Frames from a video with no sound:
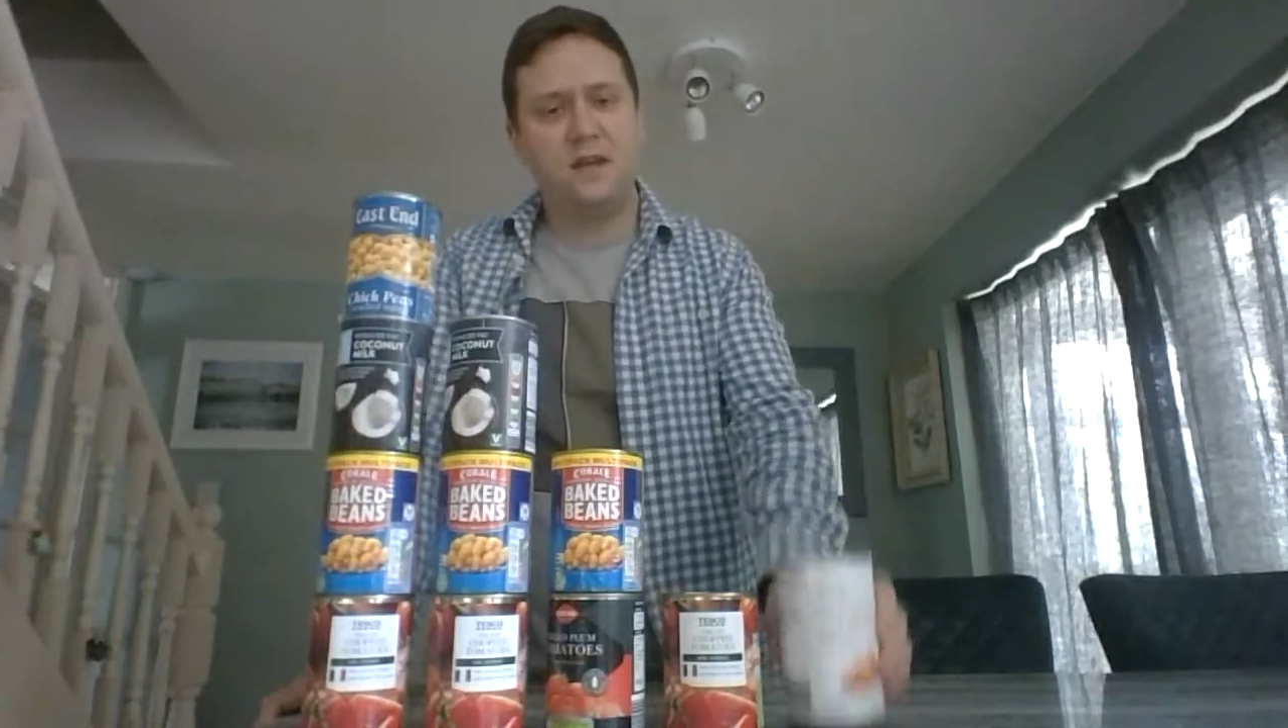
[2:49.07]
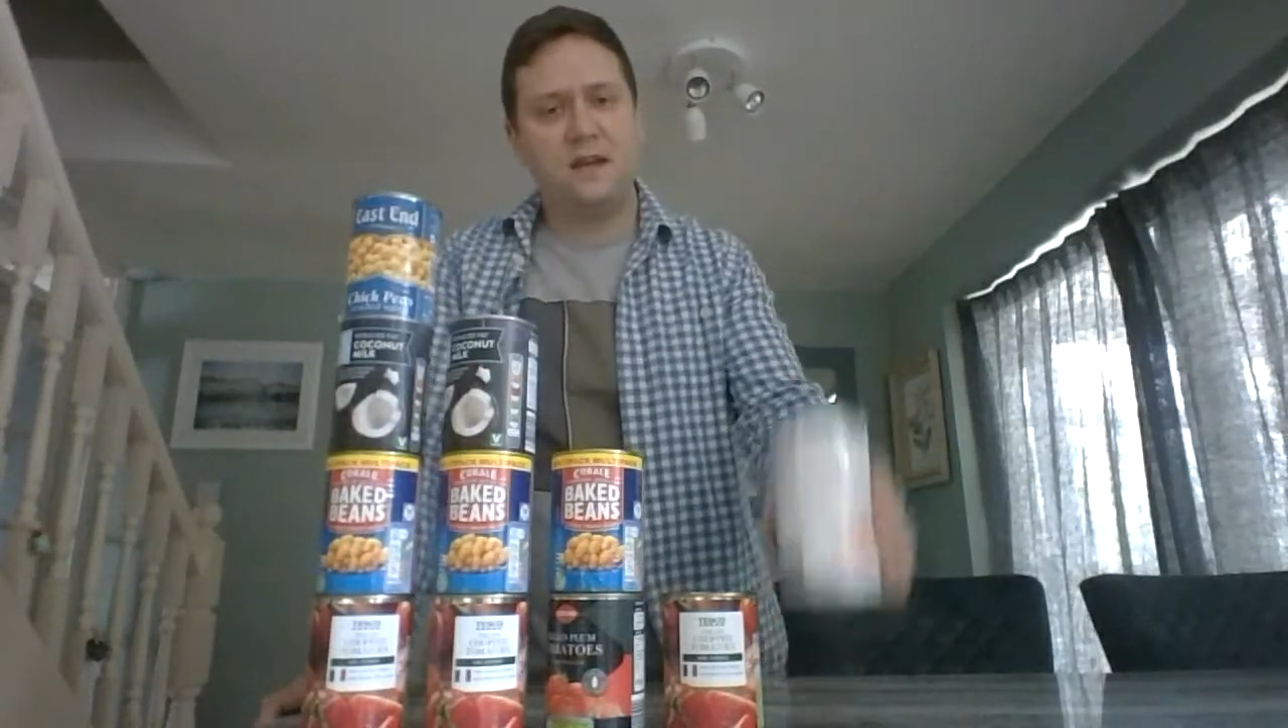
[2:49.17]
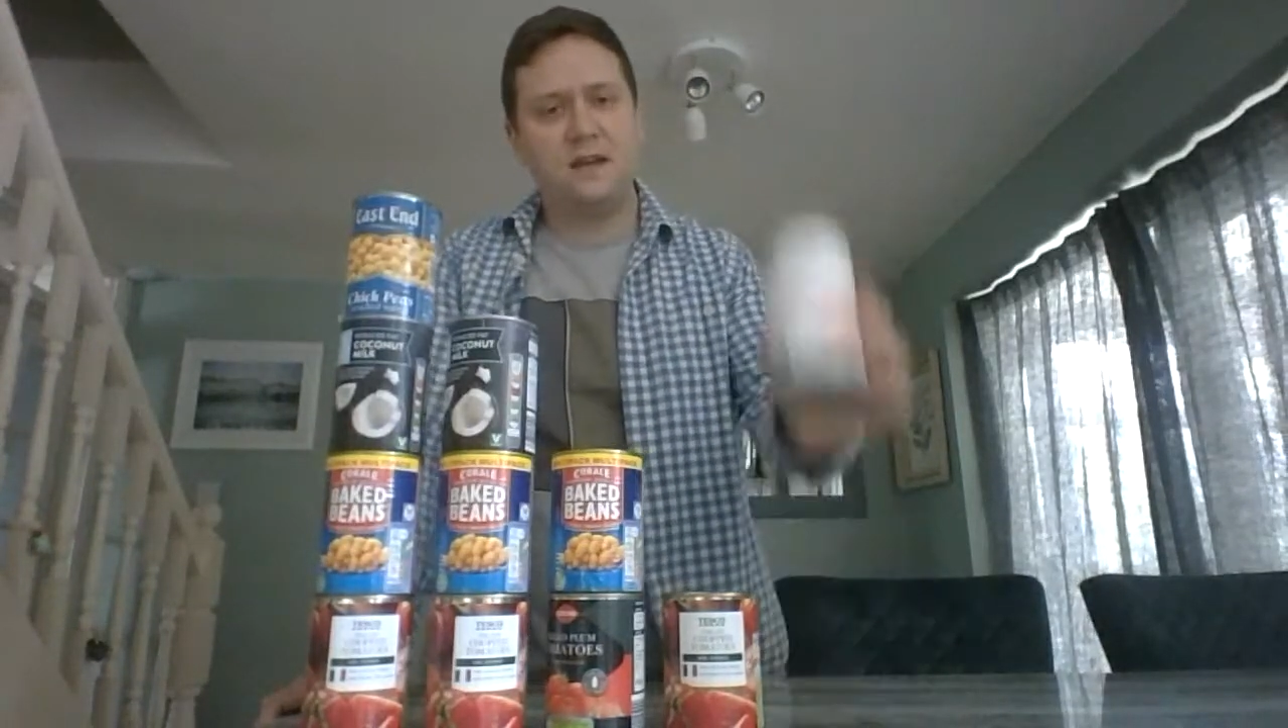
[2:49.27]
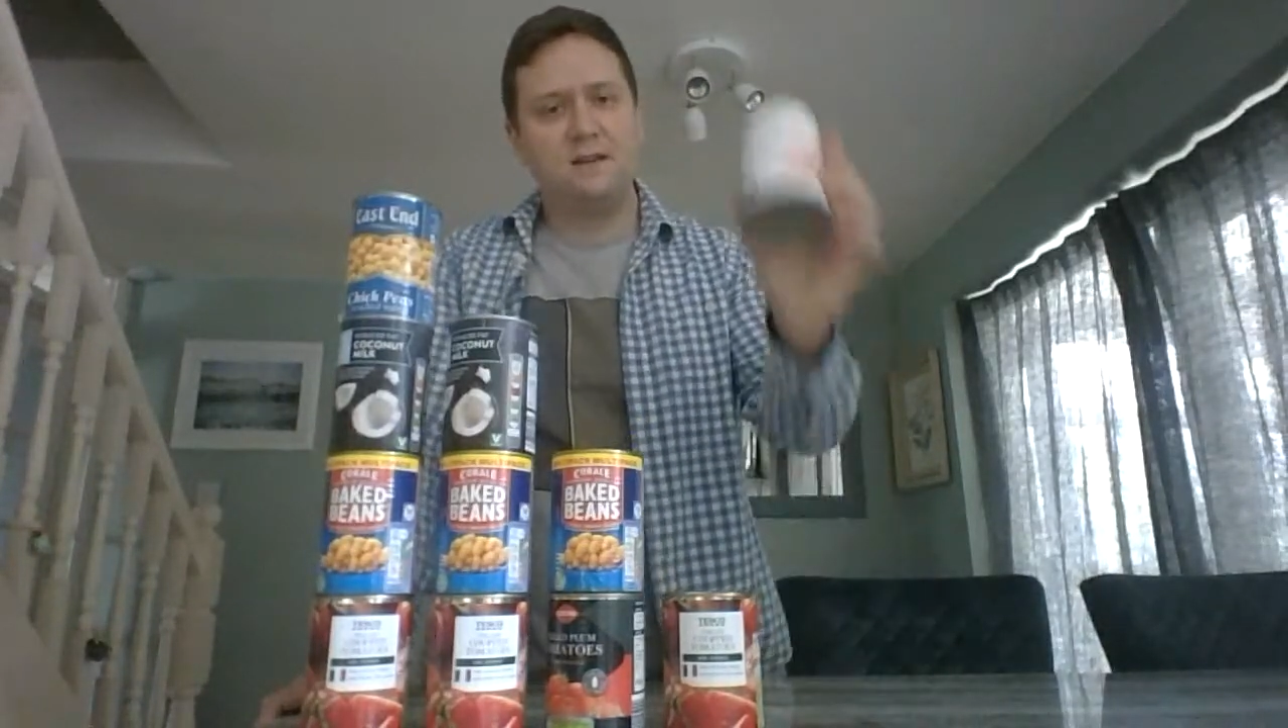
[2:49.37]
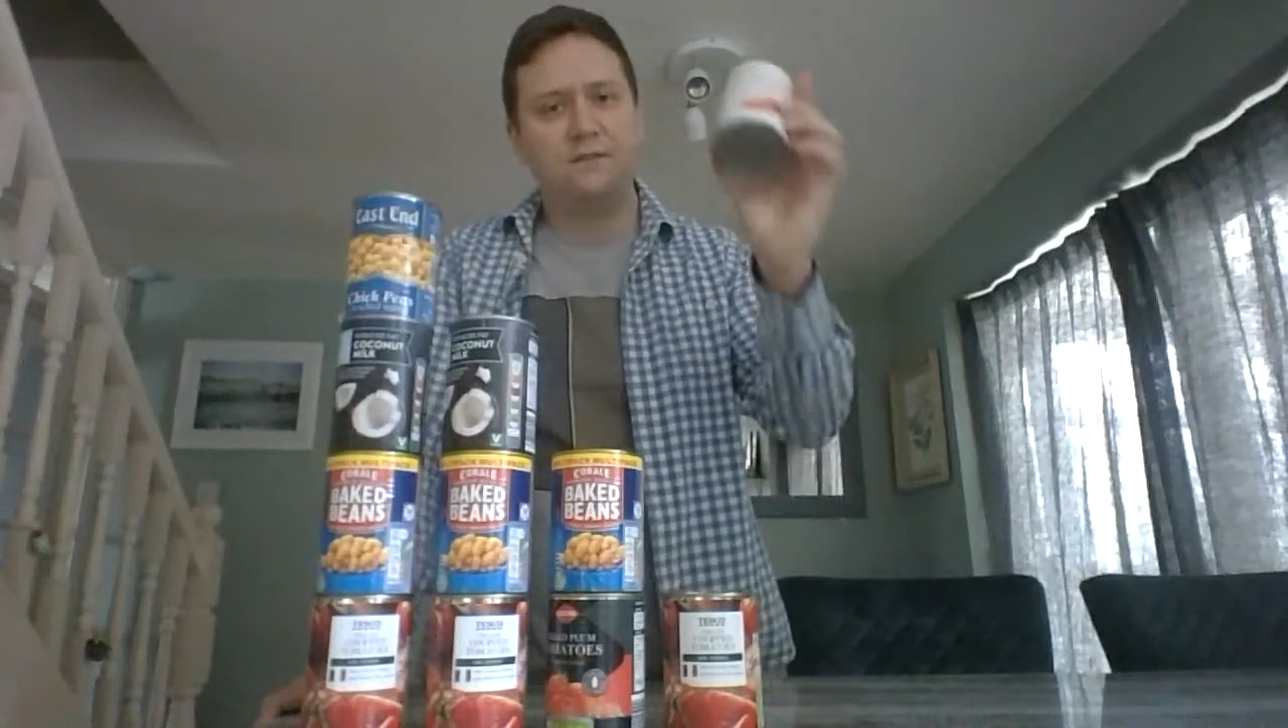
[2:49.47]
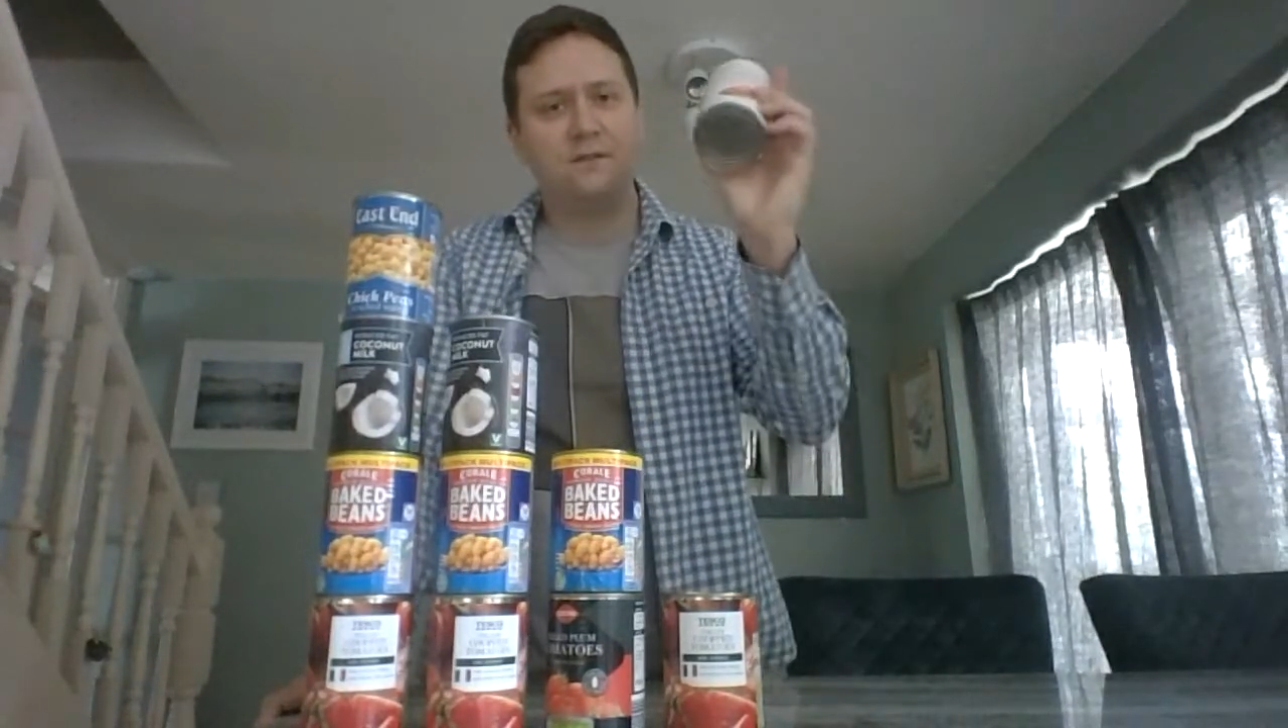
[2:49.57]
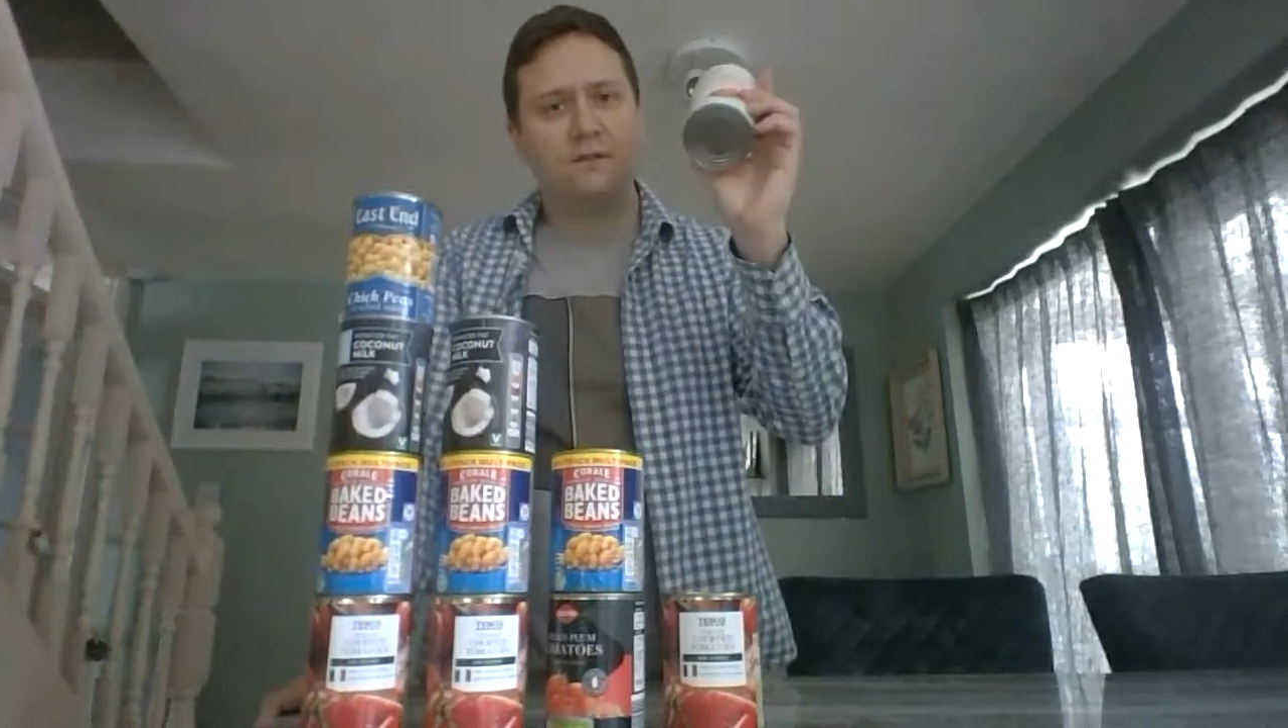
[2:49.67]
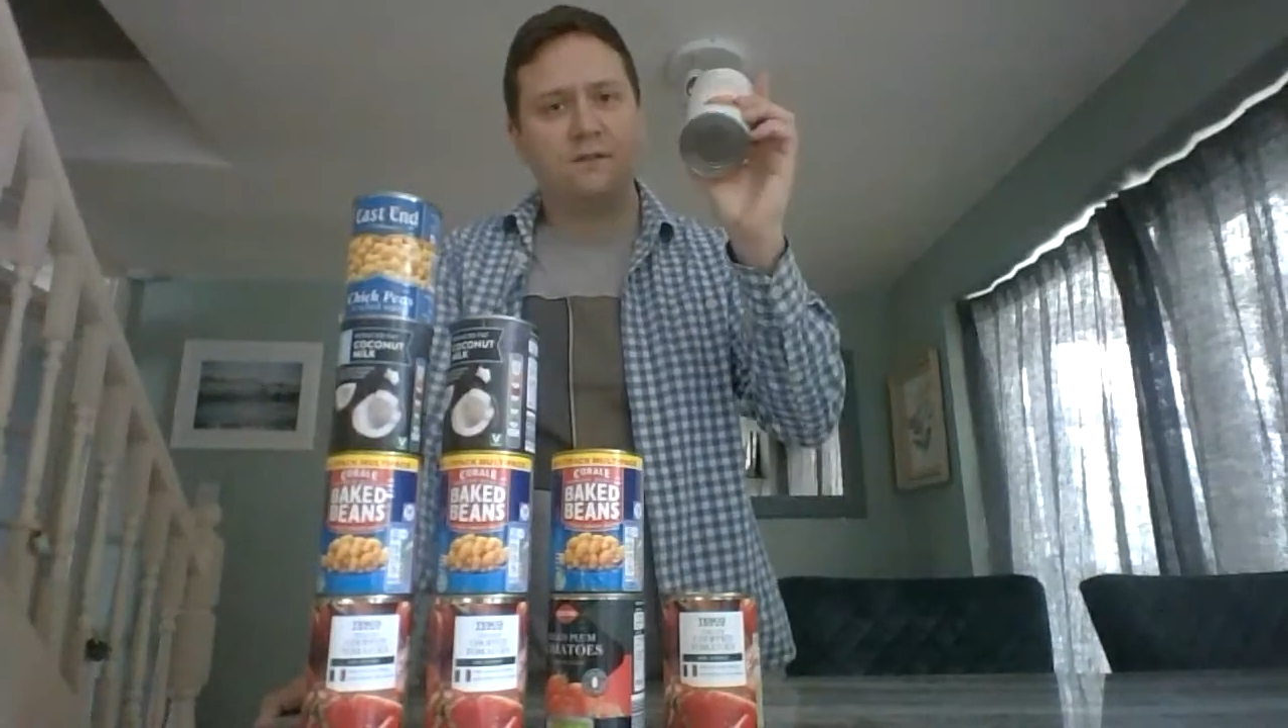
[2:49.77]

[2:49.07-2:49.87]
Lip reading: have